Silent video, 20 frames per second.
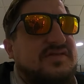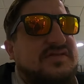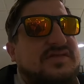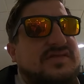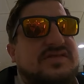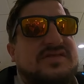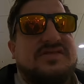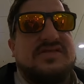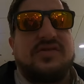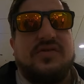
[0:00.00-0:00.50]

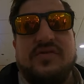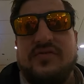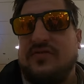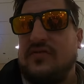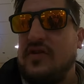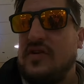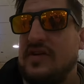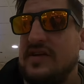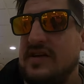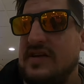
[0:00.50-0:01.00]
So
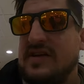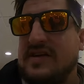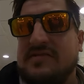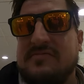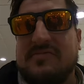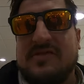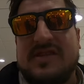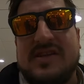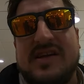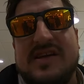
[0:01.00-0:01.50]
far here
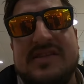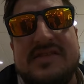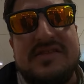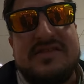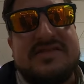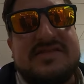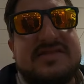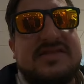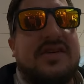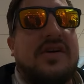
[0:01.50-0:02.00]
in Milan,
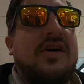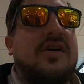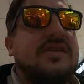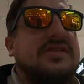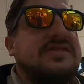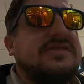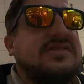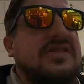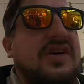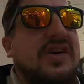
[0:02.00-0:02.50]
there's
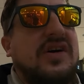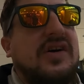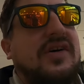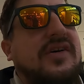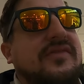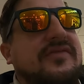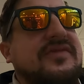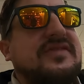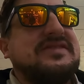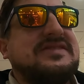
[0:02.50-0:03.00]
tons
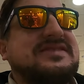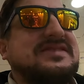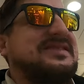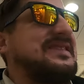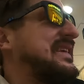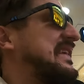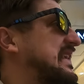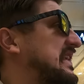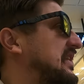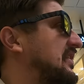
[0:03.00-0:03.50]
of
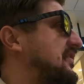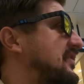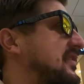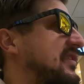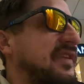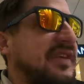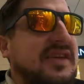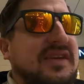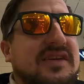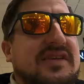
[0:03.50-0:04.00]

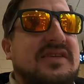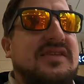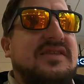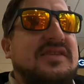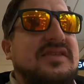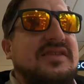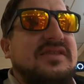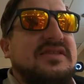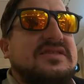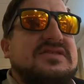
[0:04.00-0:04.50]
security.
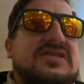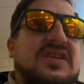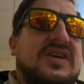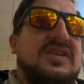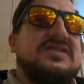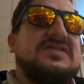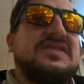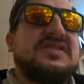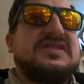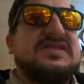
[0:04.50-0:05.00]

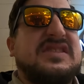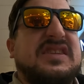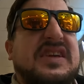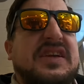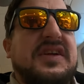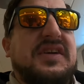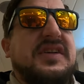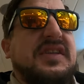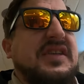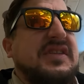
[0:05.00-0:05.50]
Tons of
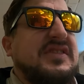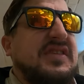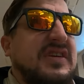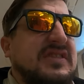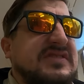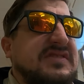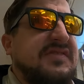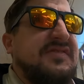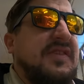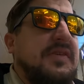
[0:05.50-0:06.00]
security,
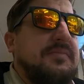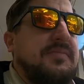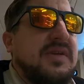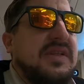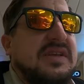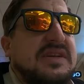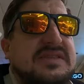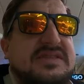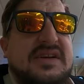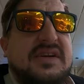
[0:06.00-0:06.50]
tons of the
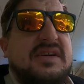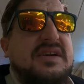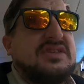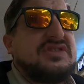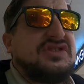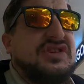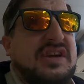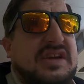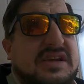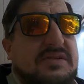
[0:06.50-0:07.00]
military
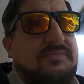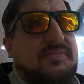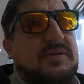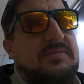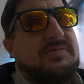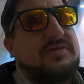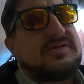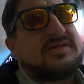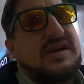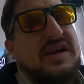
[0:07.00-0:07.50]
checking
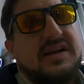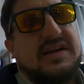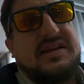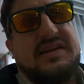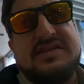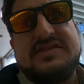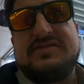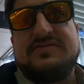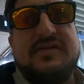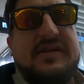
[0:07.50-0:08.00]
people's
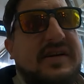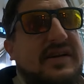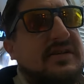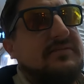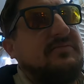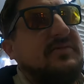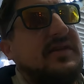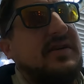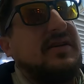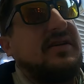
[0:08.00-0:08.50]
IDs
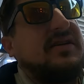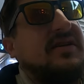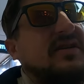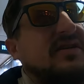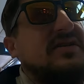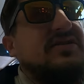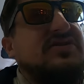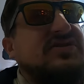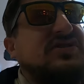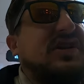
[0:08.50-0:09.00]
randomly,
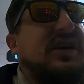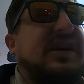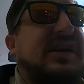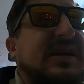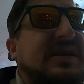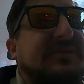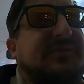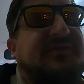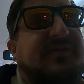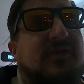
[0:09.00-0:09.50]

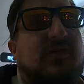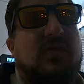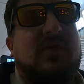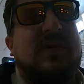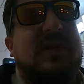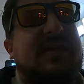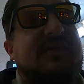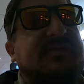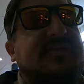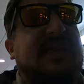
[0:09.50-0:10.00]
checking them for
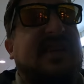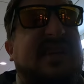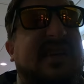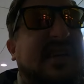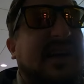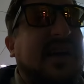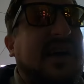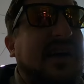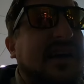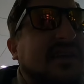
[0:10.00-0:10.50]
whatever they
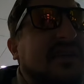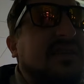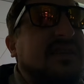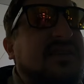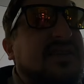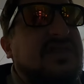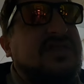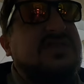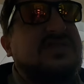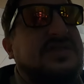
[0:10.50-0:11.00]
got,
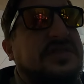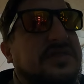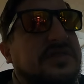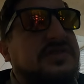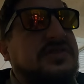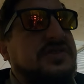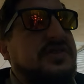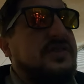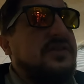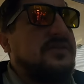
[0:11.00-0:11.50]

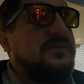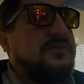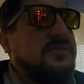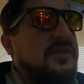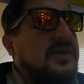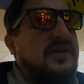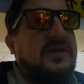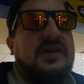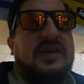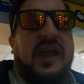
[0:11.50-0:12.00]
searching them.
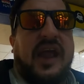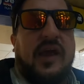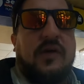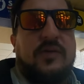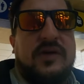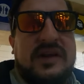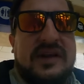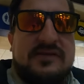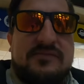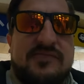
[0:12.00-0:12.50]
And
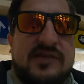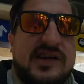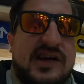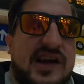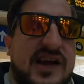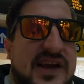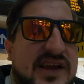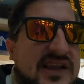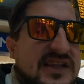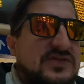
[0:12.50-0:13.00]
we didn't bring
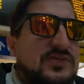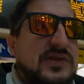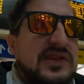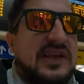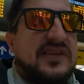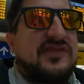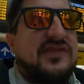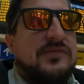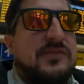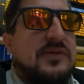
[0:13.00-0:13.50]
IDs, we
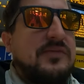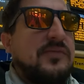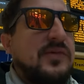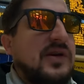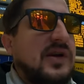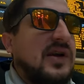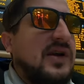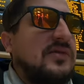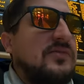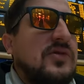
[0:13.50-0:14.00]
left them in
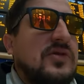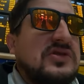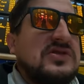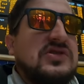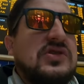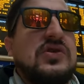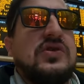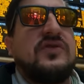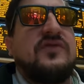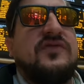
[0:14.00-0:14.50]
Bergamo,
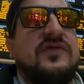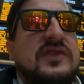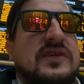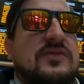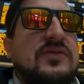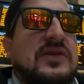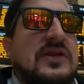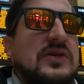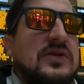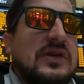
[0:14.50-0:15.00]
so hopefully
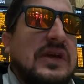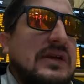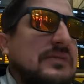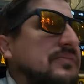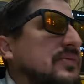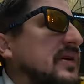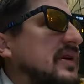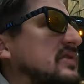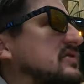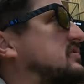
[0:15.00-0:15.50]
we don't get
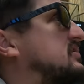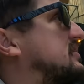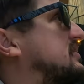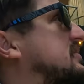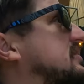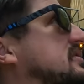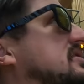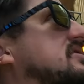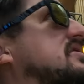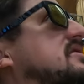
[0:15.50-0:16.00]
pinched
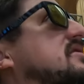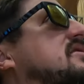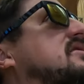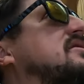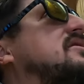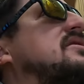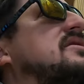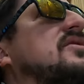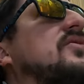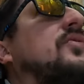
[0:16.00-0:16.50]
here
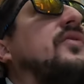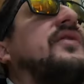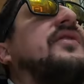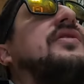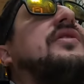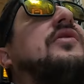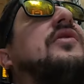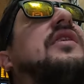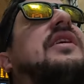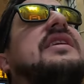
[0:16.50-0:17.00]

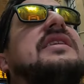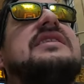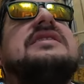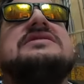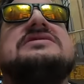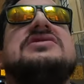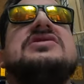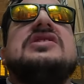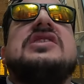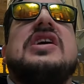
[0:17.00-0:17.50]
with no
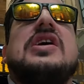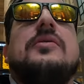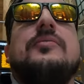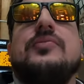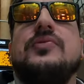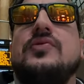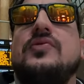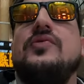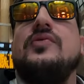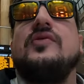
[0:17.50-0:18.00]
IDs. Look how
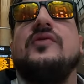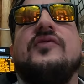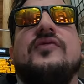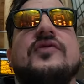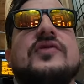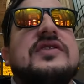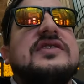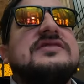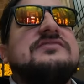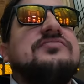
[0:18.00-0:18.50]

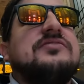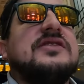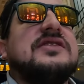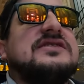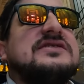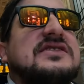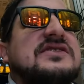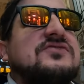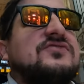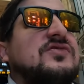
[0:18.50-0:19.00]
beautiful this
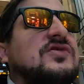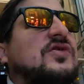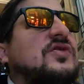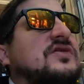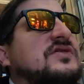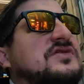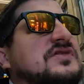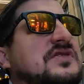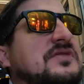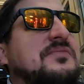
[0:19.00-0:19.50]
place is. We're
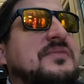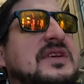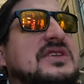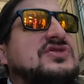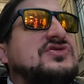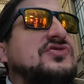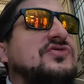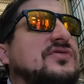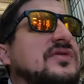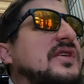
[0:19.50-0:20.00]
going to the
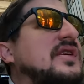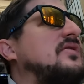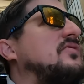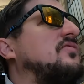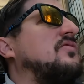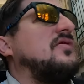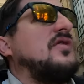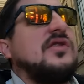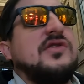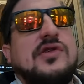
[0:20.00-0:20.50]
metro now,
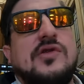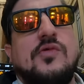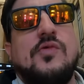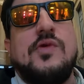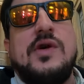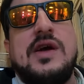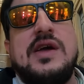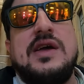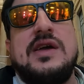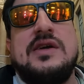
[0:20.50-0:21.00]
we're on our
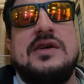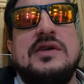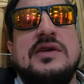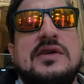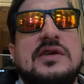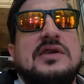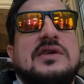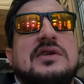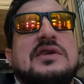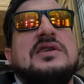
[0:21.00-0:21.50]
way
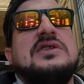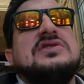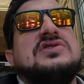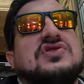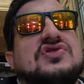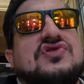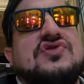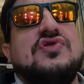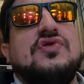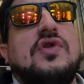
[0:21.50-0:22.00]

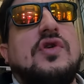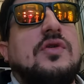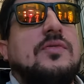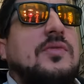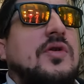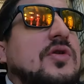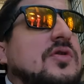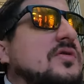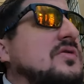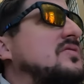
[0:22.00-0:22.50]
to
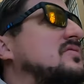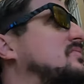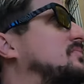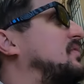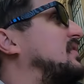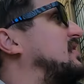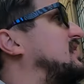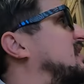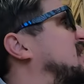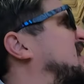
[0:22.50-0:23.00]
Duomo.
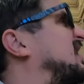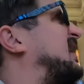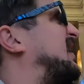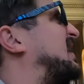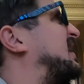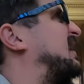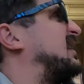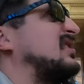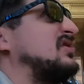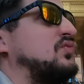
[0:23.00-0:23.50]
But look
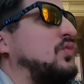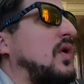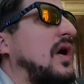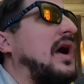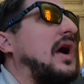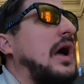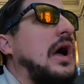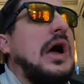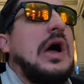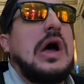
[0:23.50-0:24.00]
at this,
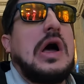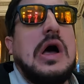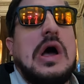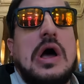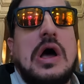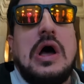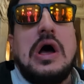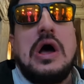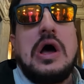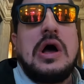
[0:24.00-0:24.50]

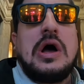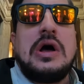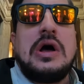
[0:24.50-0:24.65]
wow.